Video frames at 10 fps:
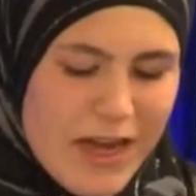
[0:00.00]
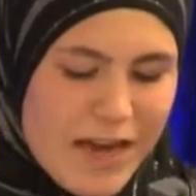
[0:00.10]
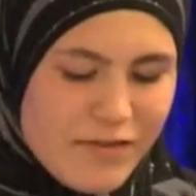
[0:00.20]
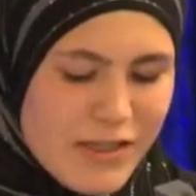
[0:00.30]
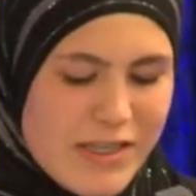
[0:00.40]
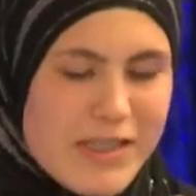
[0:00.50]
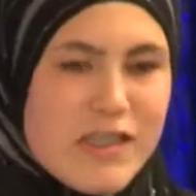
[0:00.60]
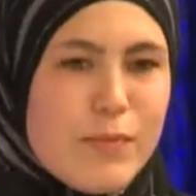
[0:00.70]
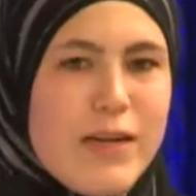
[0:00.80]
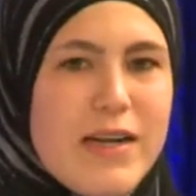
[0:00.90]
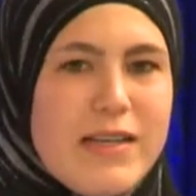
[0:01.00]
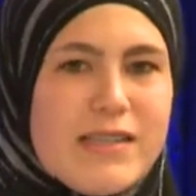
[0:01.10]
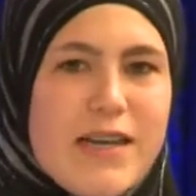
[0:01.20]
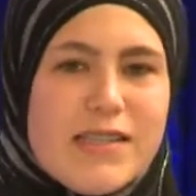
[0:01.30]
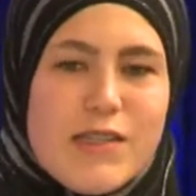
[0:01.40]
After this
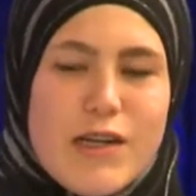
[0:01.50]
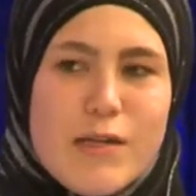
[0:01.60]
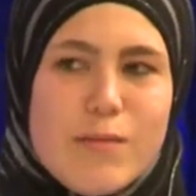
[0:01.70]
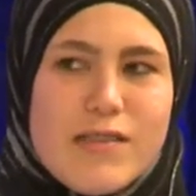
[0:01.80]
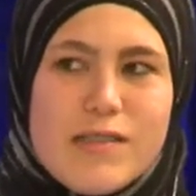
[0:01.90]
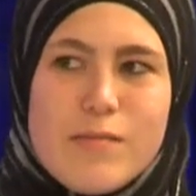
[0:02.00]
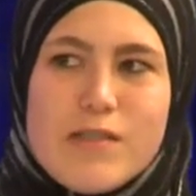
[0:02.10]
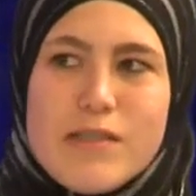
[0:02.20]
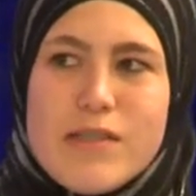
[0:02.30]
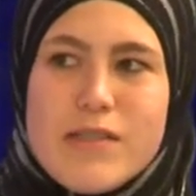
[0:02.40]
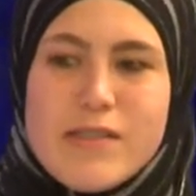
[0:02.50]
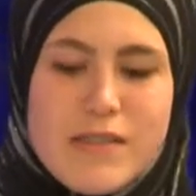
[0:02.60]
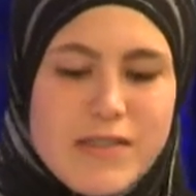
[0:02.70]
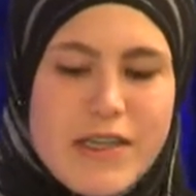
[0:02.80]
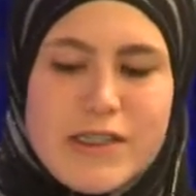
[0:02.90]
experience, I started a Muslim student
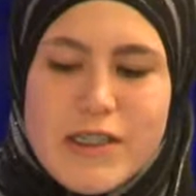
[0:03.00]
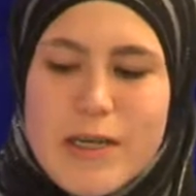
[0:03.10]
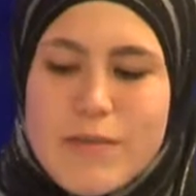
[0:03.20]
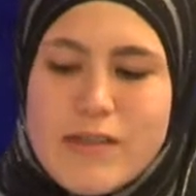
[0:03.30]
association at